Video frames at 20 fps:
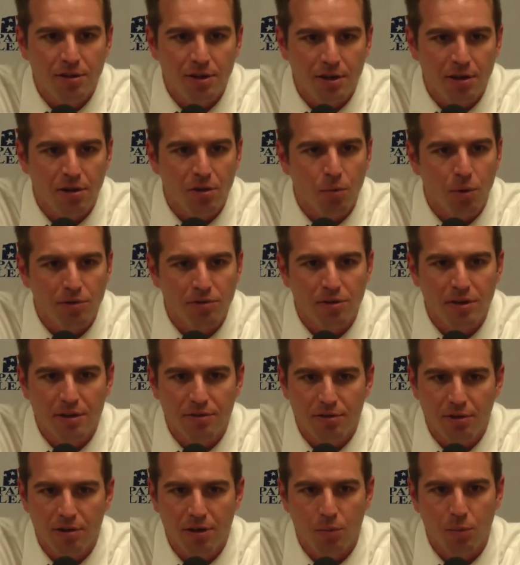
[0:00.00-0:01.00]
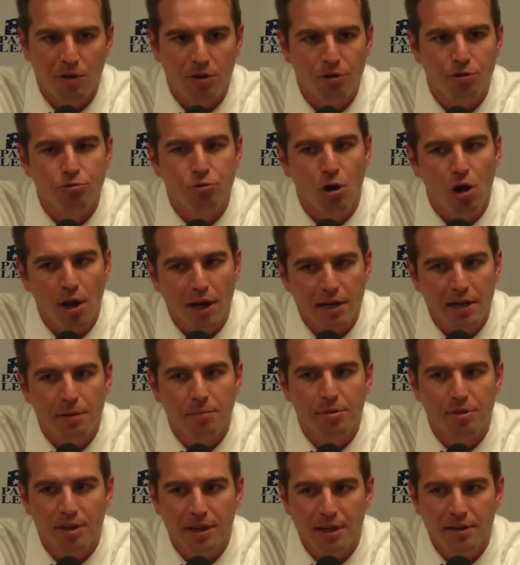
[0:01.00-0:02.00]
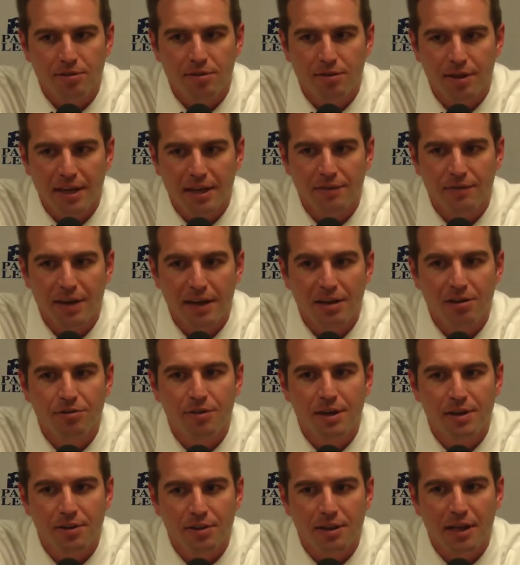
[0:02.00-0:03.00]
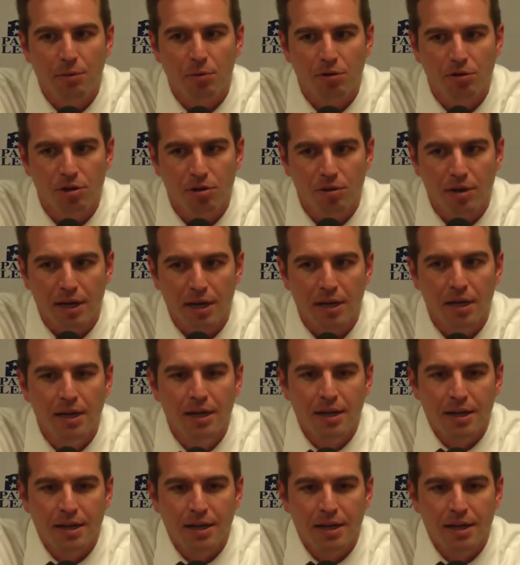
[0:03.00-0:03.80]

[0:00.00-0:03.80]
You know, it wasn't necessarily that we were drawing up things to take advantage of anything they were doing.